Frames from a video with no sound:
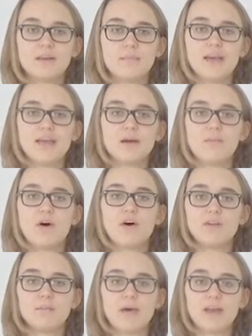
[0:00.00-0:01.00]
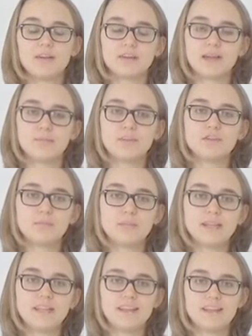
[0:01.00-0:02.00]
that make up all the matter can be
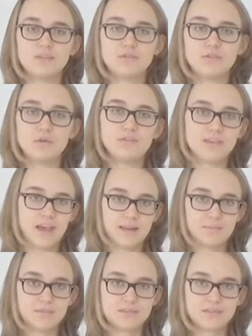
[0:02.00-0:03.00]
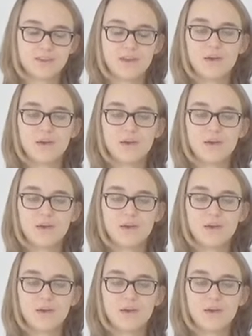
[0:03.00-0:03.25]
split into two types,